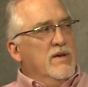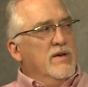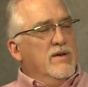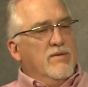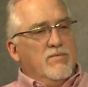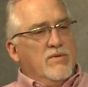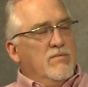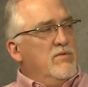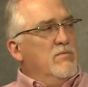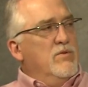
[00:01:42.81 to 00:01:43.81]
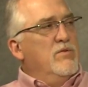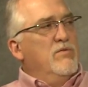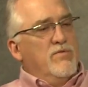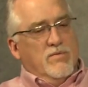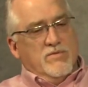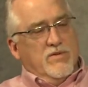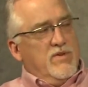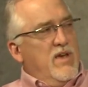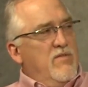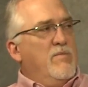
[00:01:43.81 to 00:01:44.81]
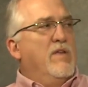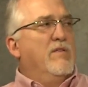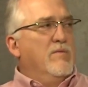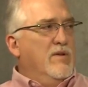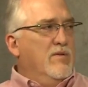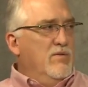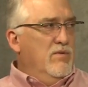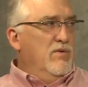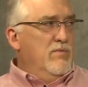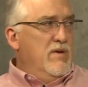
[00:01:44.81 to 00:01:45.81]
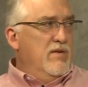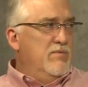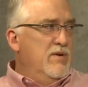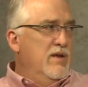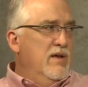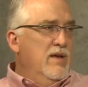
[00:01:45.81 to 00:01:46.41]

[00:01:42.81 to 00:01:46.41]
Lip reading: to move from just calf management into whole herd management.